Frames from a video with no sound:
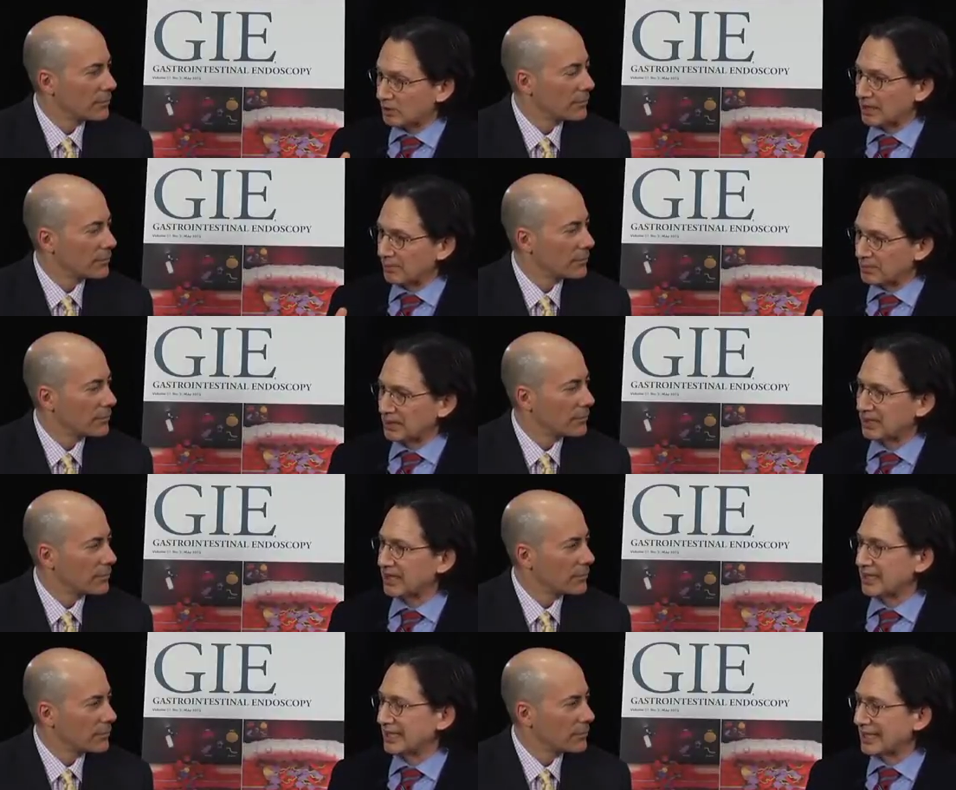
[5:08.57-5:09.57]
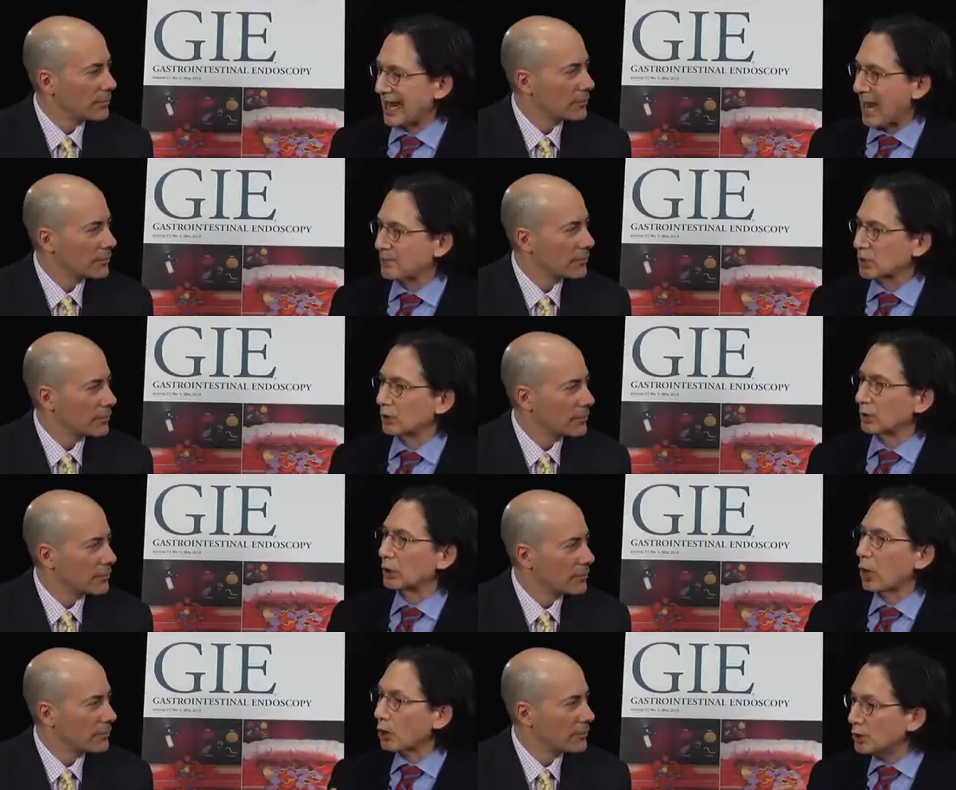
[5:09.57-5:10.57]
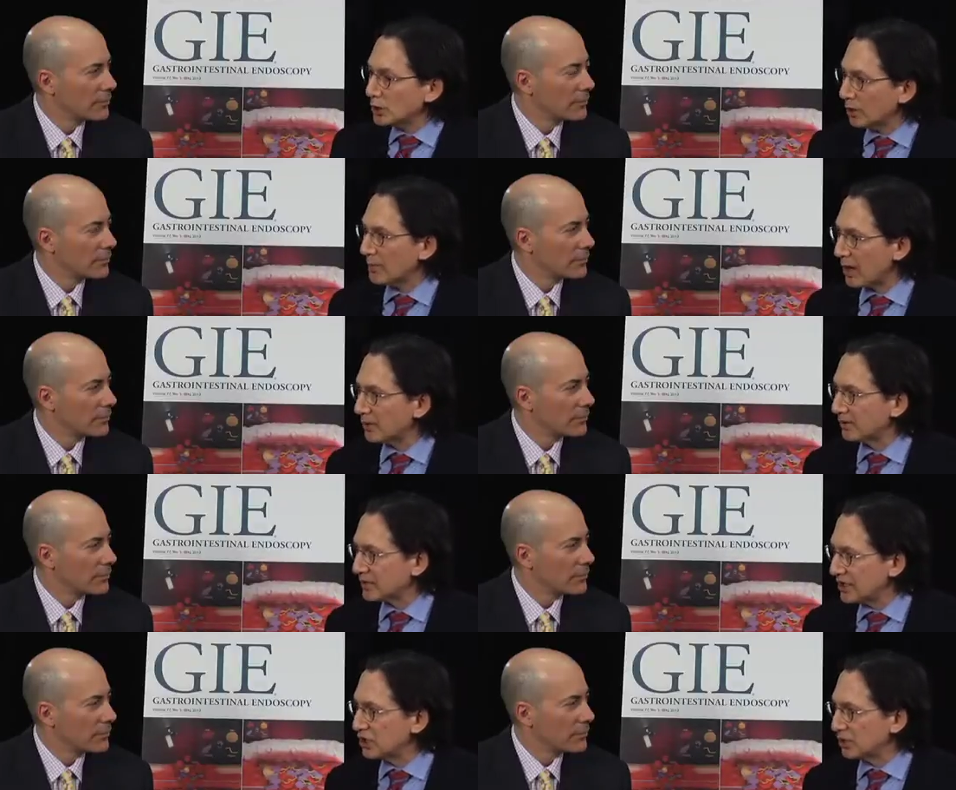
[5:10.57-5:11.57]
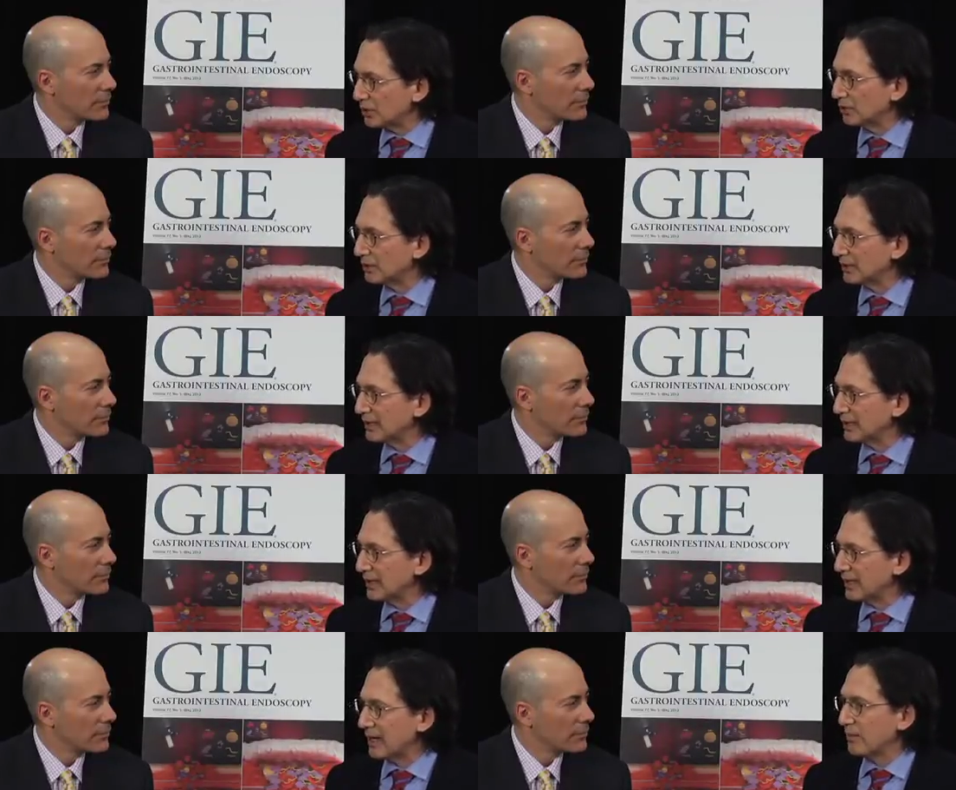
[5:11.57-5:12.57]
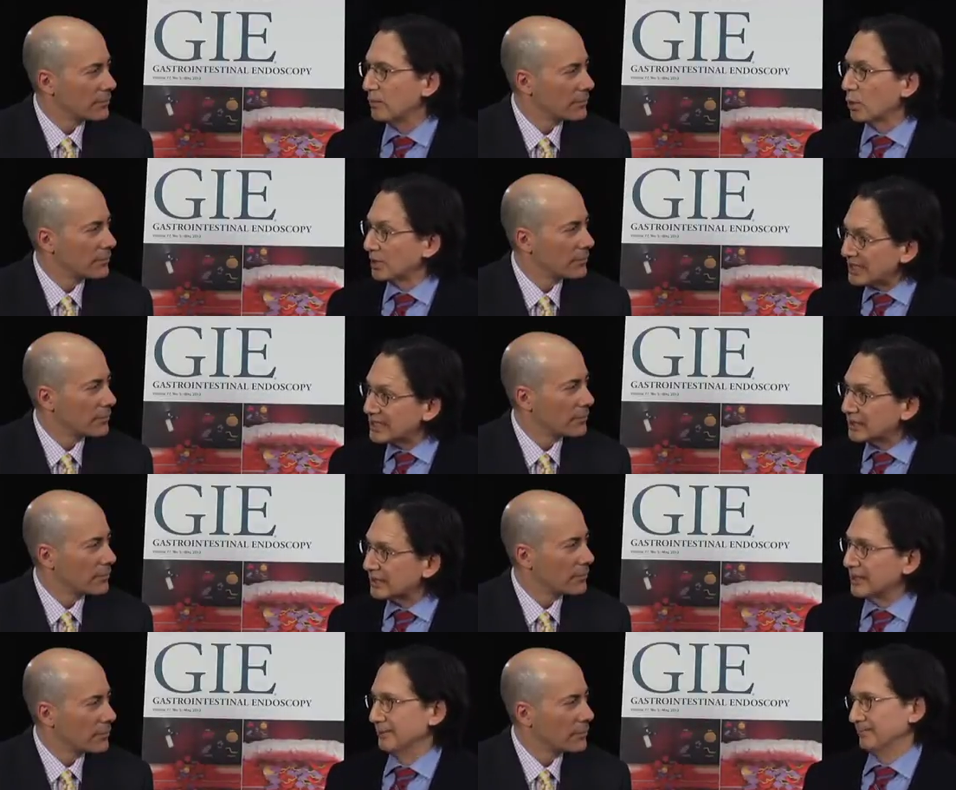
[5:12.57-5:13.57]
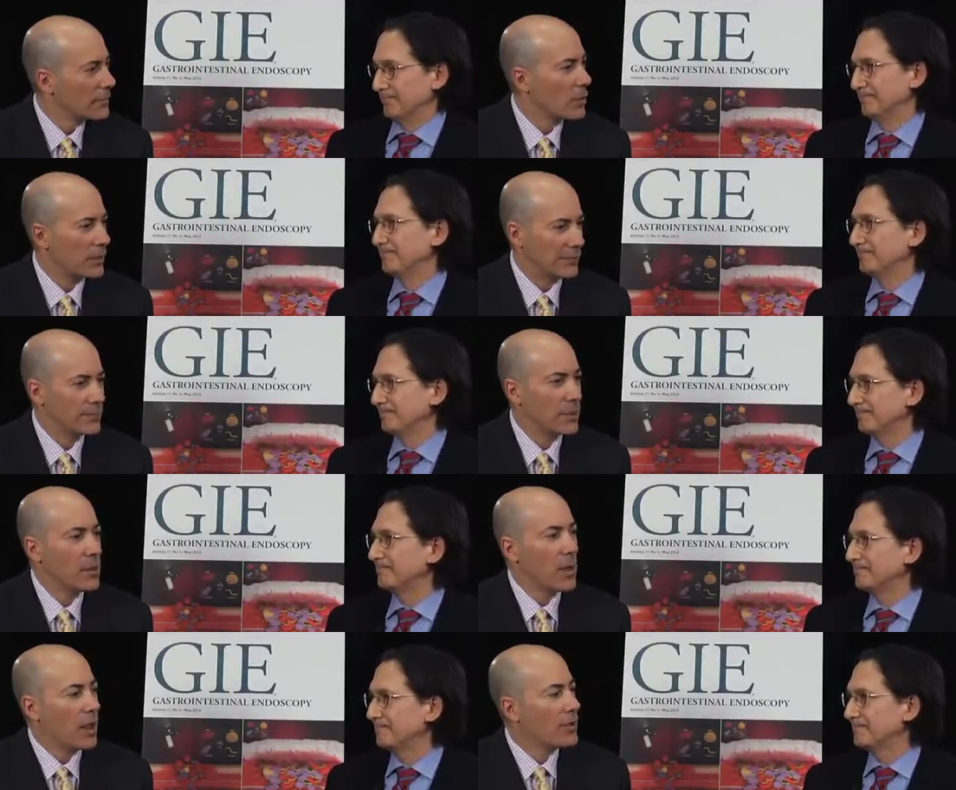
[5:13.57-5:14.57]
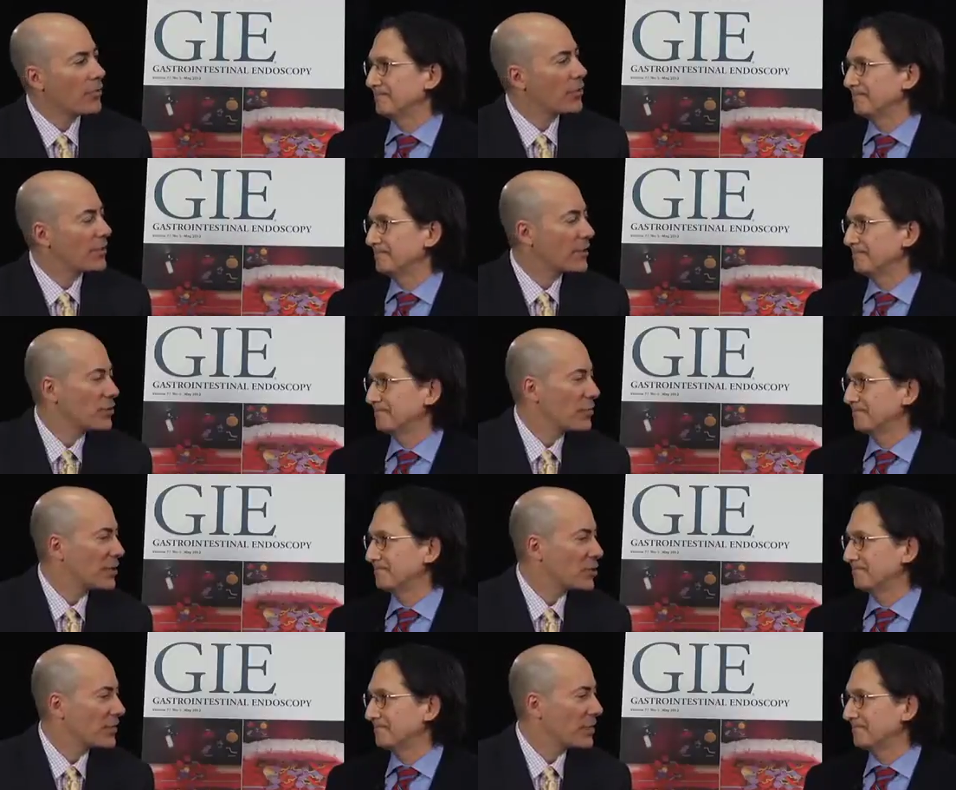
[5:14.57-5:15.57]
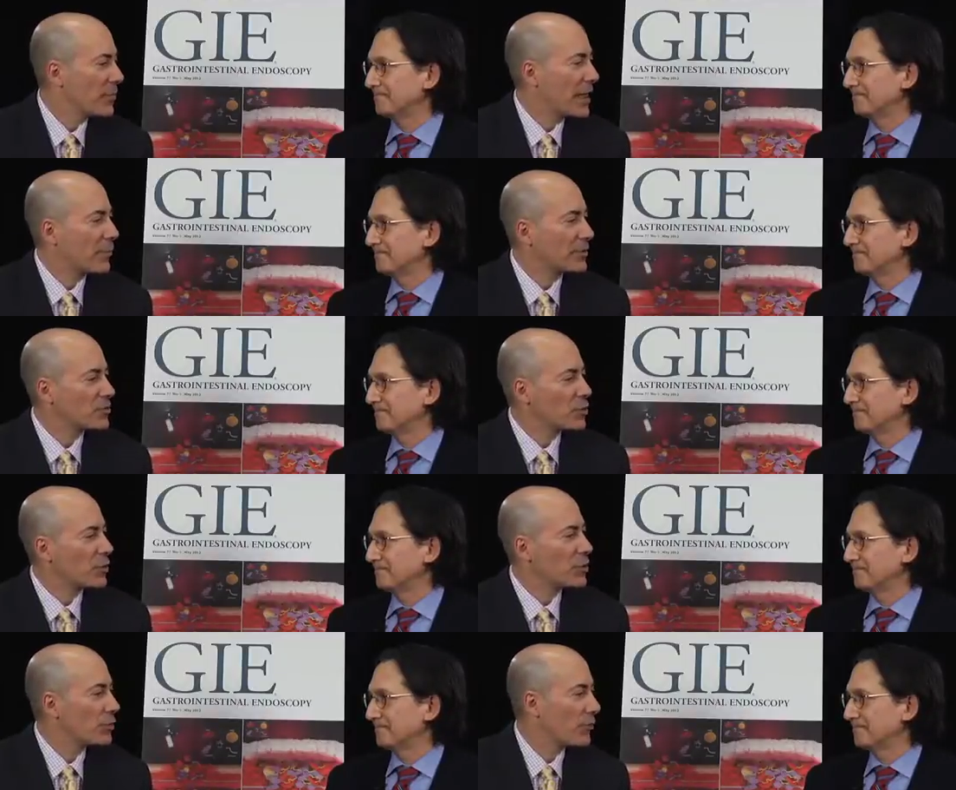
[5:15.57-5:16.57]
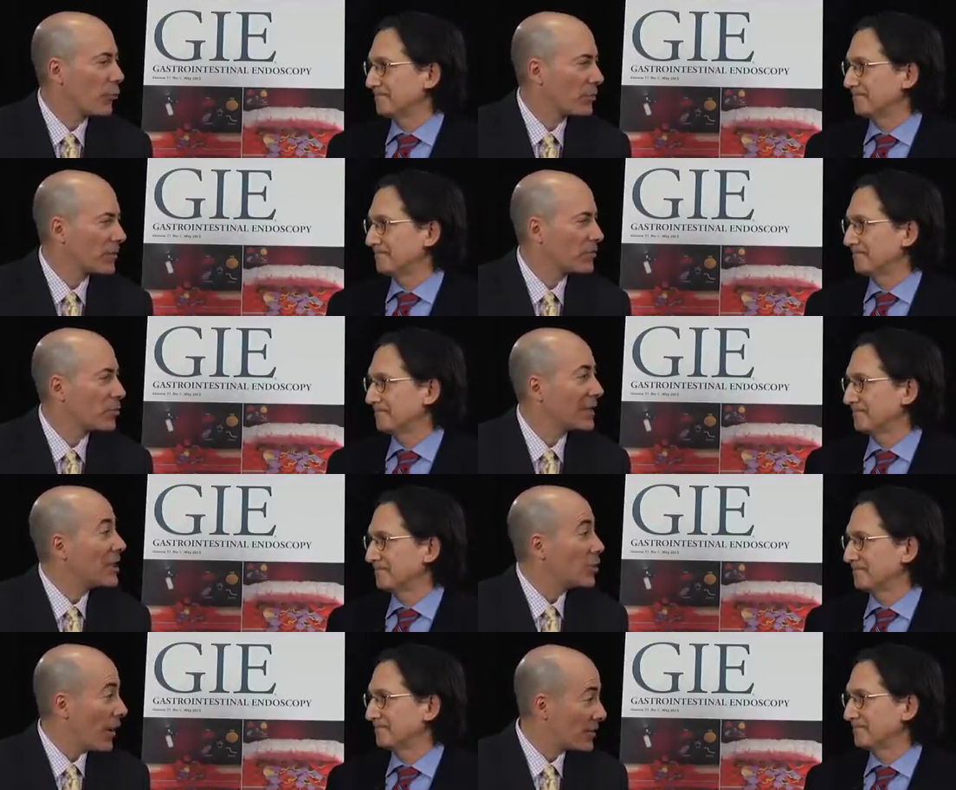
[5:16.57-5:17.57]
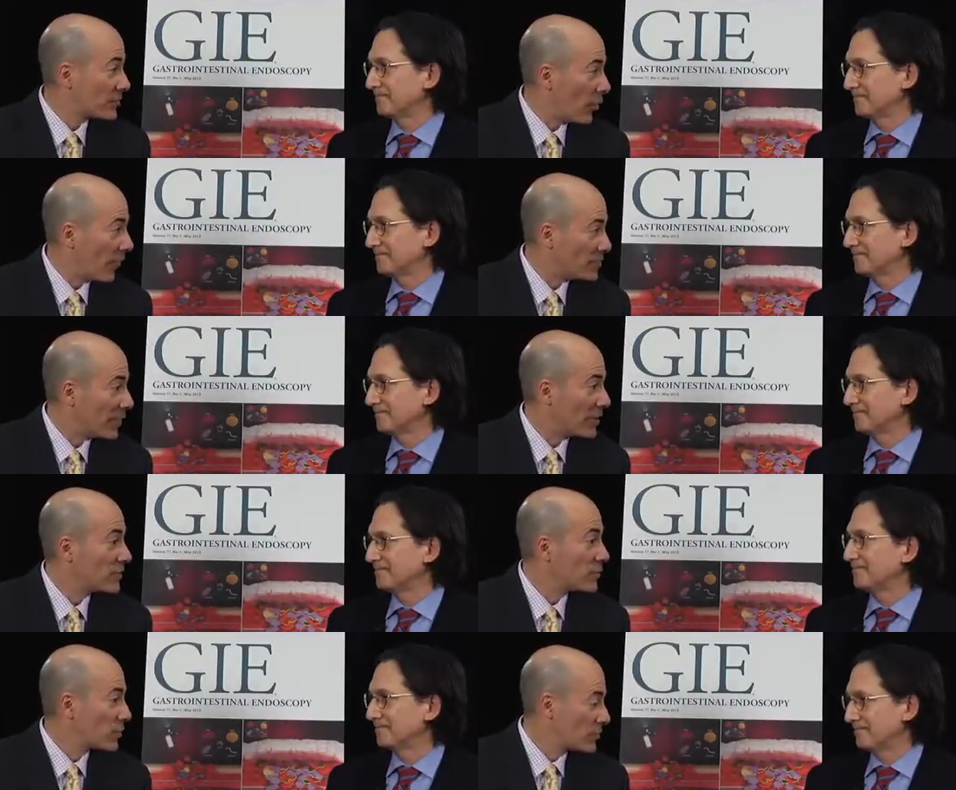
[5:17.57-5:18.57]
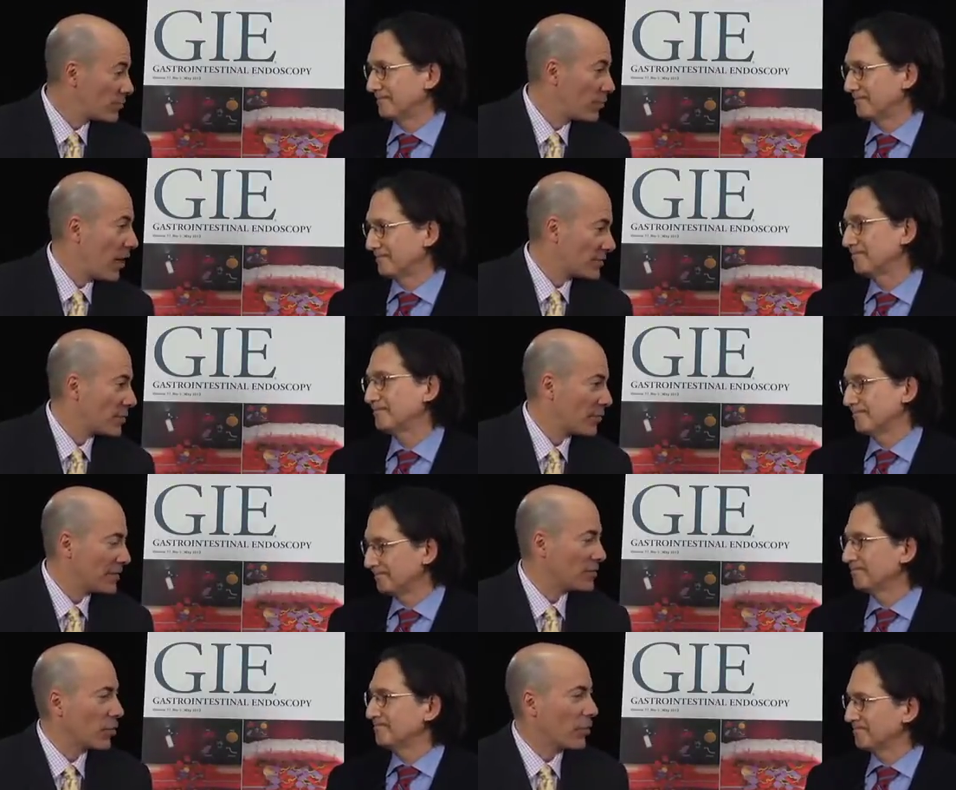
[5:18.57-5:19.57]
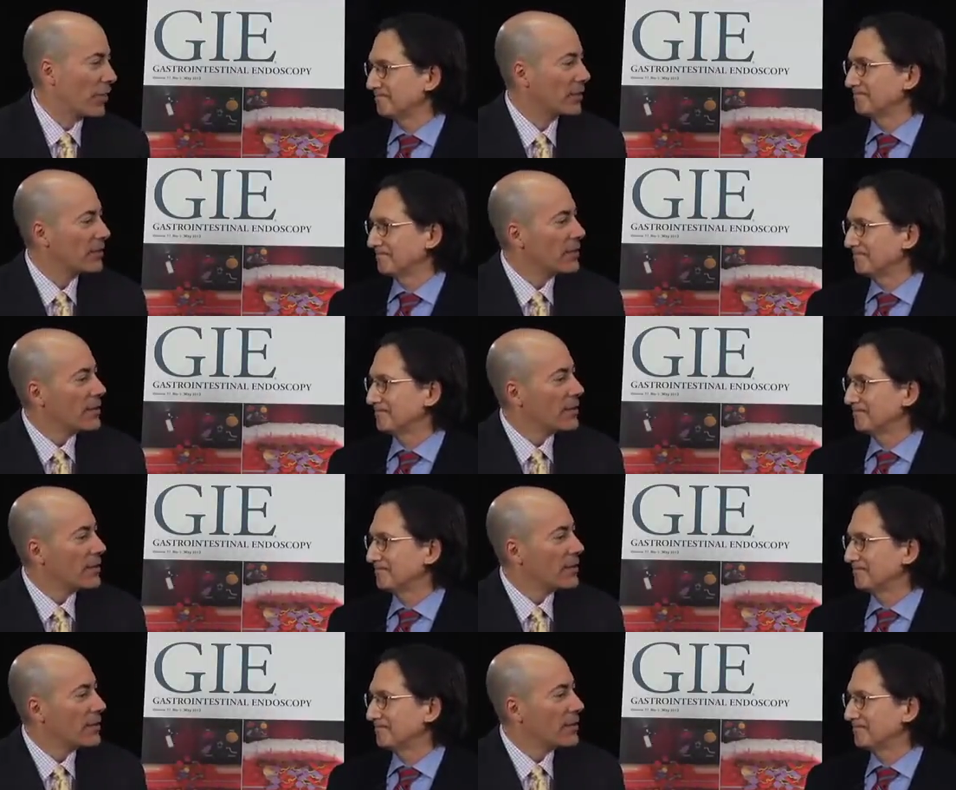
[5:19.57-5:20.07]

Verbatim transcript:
Speaker 1: the ability to capture a larger amount of tissue more easily. Okay.
Speaker 2: Another thing that you mentioned in the paper is you were uniformly doing E U S on all these patients, which possibly is a good thing.